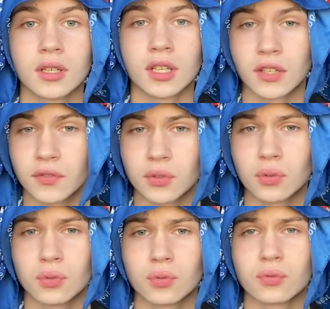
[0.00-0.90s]
if
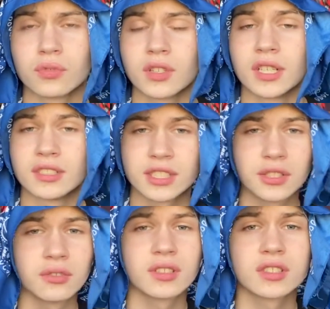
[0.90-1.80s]
you
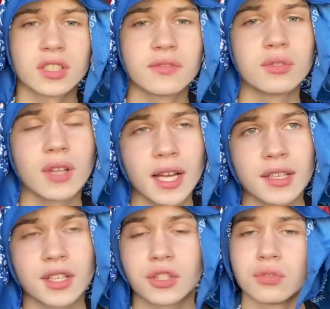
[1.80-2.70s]
continue the stuff you
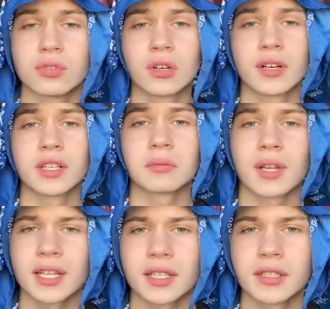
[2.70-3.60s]
like and you don't end up
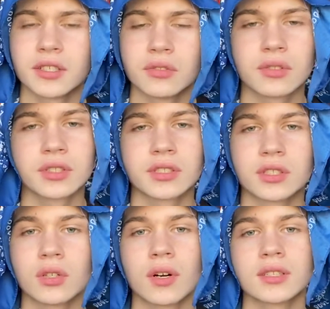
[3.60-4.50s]
liking it, you can just
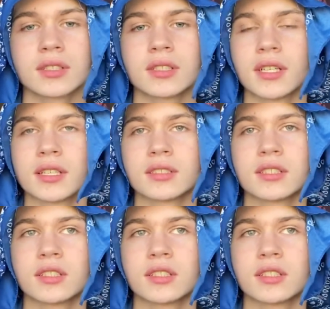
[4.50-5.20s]
go on to the next thing